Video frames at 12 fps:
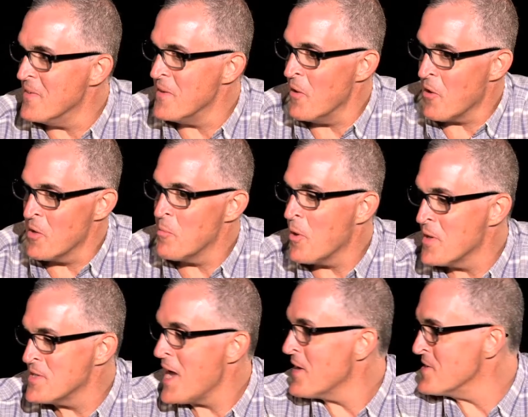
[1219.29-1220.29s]
the art part
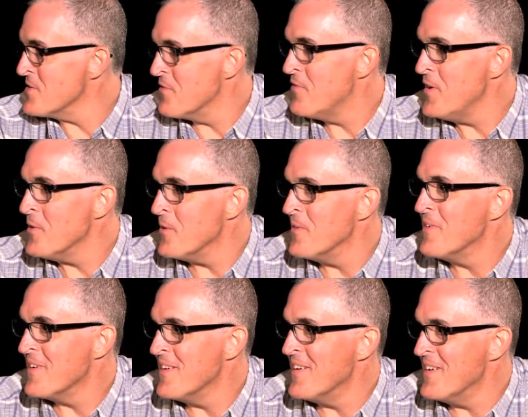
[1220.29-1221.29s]
is how does it feel?
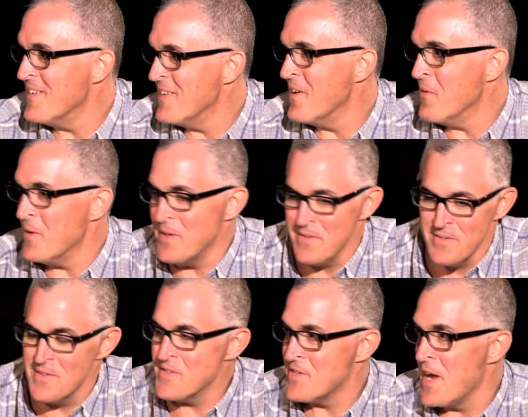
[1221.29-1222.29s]
And
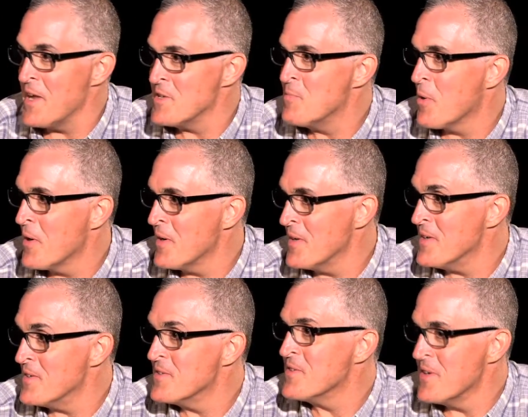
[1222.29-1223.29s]
and the science part
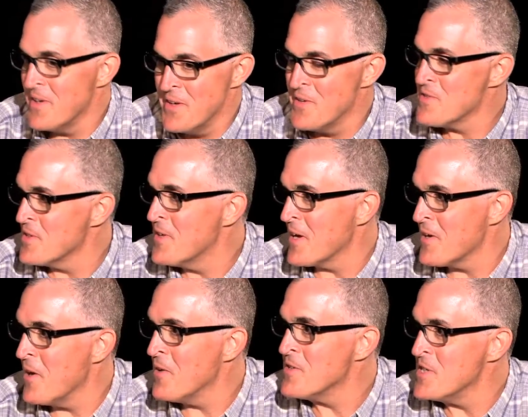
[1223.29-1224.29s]
is here's the
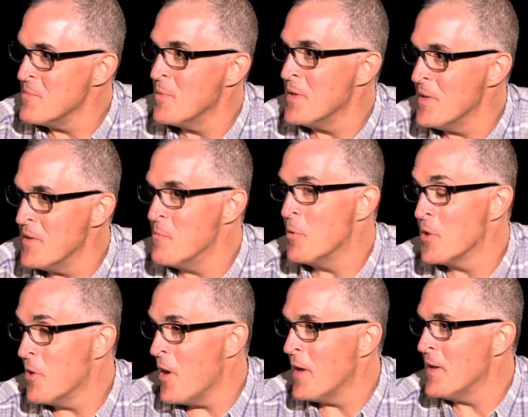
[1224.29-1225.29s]
technology, but you put
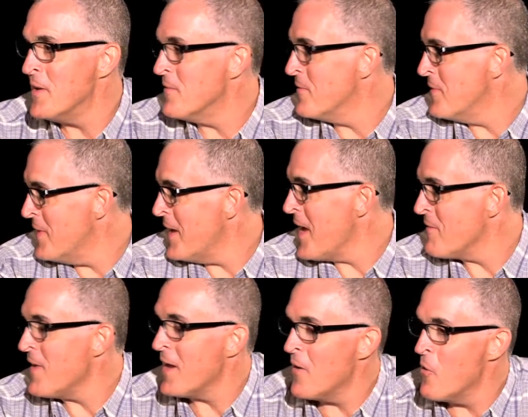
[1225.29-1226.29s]
it on, and if they have
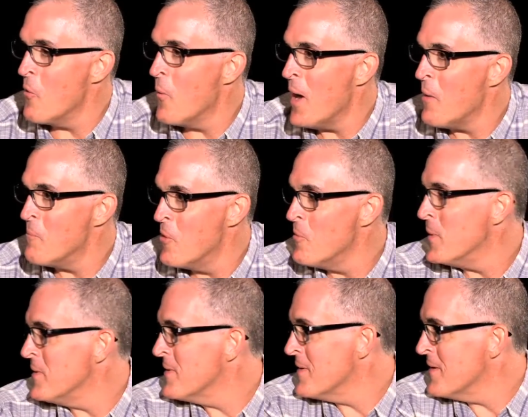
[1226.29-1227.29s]
that oh wow
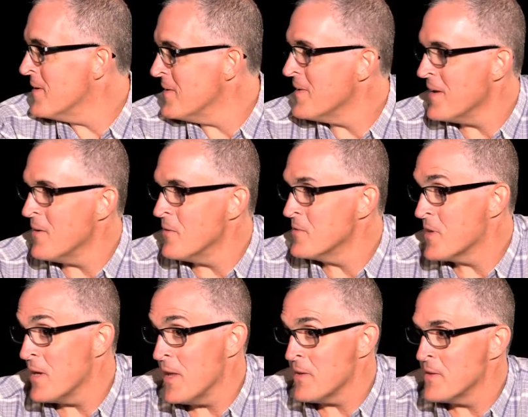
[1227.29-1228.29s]
moment, and they kind
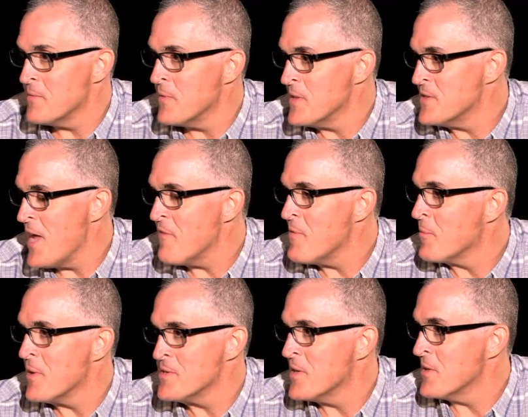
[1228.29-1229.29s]
of like my staff
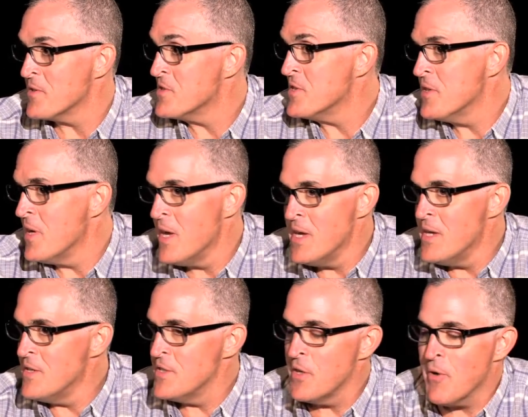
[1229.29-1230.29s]
member I was telling you,
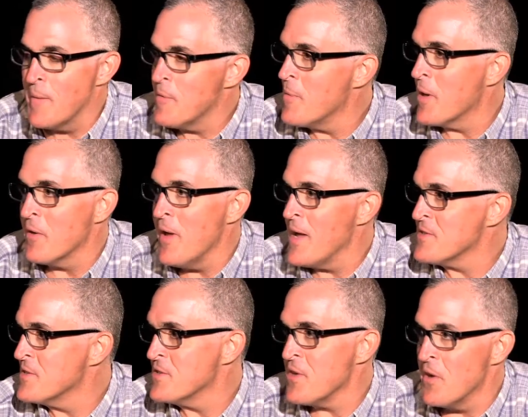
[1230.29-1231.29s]
she griped about her
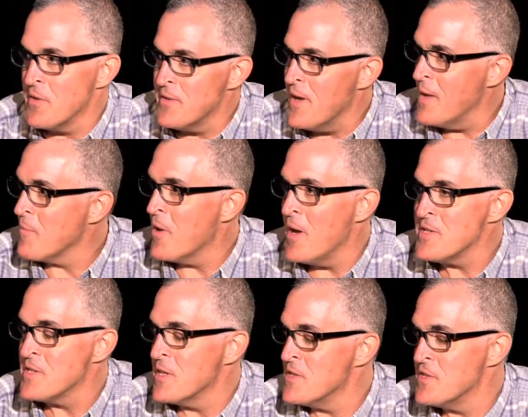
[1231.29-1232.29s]
glasses all the time,
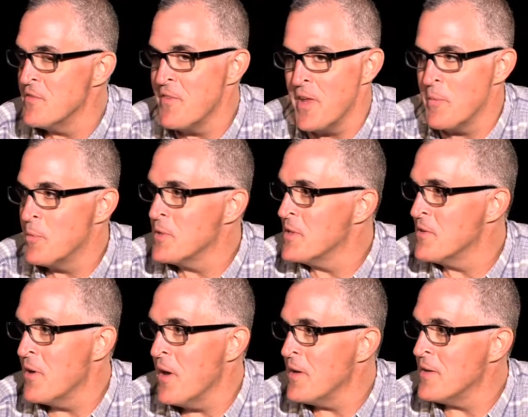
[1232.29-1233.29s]
constantly, and she finally put these
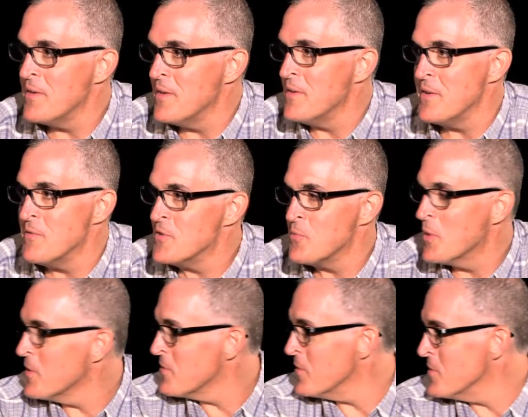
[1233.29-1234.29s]
on, and it was
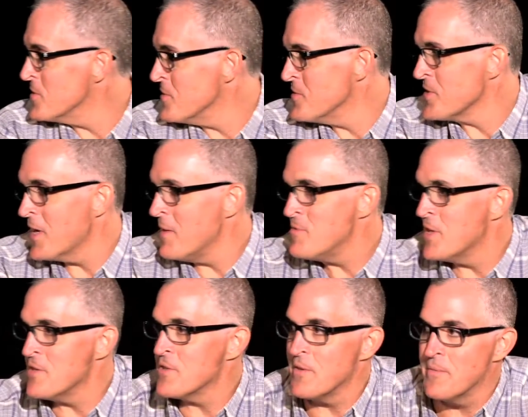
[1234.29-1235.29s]
wonderful. It was a game
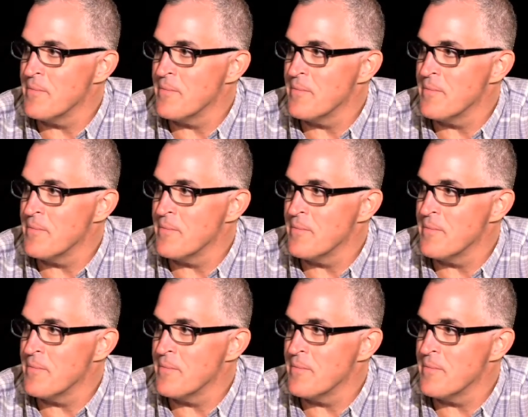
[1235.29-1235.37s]
changer.